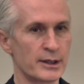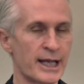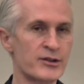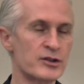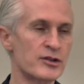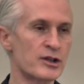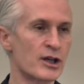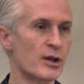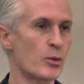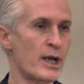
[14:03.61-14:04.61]
And that's just
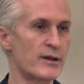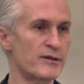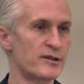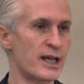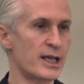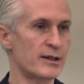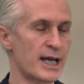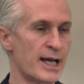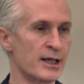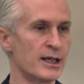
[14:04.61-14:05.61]
another way of saying
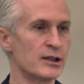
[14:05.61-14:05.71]
that